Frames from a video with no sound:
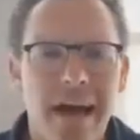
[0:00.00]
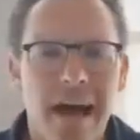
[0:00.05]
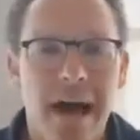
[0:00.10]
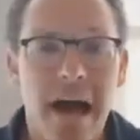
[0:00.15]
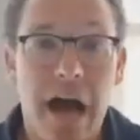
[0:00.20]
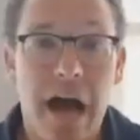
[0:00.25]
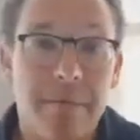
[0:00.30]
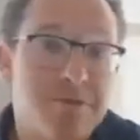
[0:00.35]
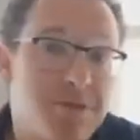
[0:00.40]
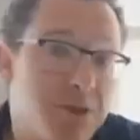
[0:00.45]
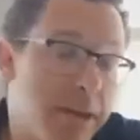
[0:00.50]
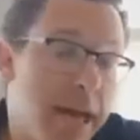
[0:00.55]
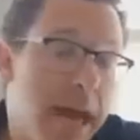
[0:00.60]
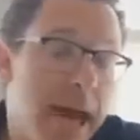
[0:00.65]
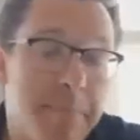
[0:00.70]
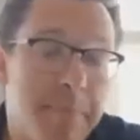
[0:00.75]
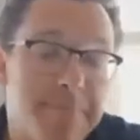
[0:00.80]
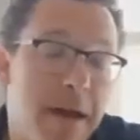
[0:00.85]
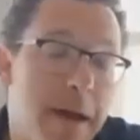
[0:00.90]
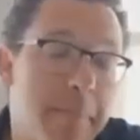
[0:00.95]
That's
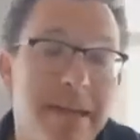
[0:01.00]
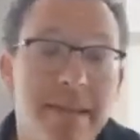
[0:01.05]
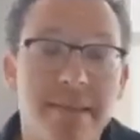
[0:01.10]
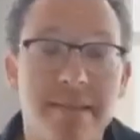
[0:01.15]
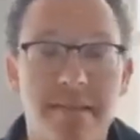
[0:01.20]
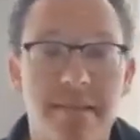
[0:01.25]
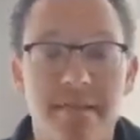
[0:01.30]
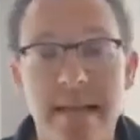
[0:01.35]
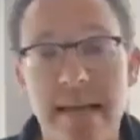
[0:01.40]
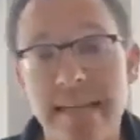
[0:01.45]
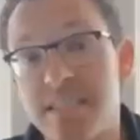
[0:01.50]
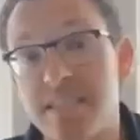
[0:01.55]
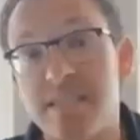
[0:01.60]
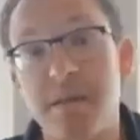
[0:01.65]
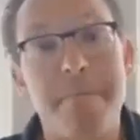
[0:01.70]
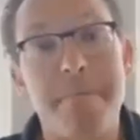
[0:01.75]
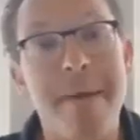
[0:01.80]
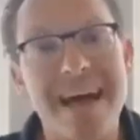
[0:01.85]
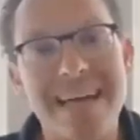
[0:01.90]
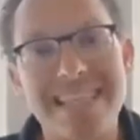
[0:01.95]

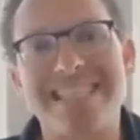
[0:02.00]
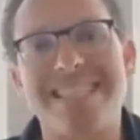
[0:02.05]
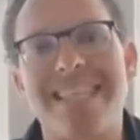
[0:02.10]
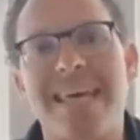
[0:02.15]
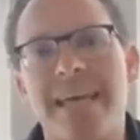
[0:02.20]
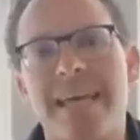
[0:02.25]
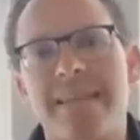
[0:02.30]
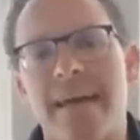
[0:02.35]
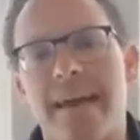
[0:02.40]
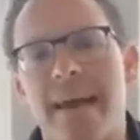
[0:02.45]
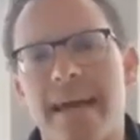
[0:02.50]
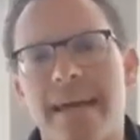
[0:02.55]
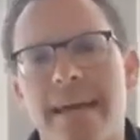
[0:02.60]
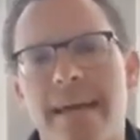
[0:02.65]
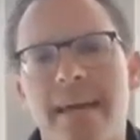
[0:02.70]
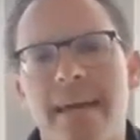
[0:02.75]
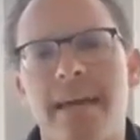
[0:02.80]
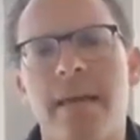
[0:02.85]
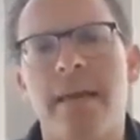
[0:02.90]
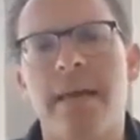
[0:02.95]
the best thing that I
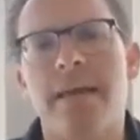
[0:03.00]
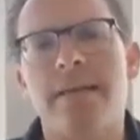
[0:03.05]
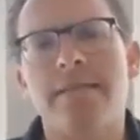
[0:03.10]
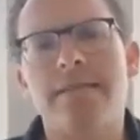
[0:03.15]
can